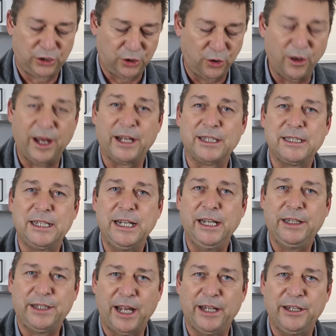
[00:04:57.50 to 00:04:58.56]
to
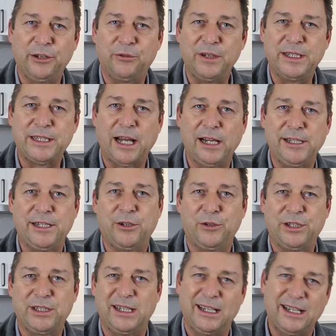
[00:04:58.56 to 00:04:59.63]
exceed 10 degrees
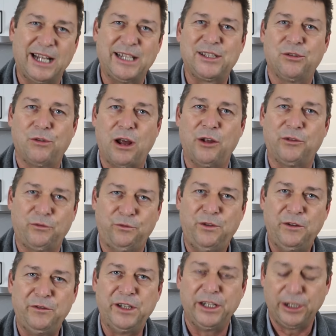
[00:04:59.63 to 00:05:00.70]
Celsius, that's around
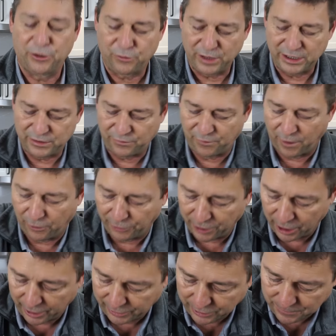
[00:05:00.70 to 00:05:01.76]
50 degrees
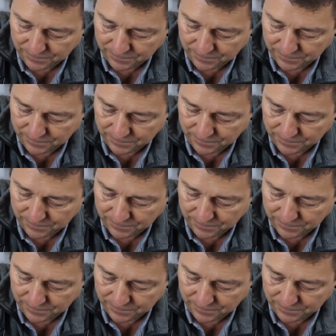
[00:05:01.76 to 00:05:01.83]
Fahrenheit.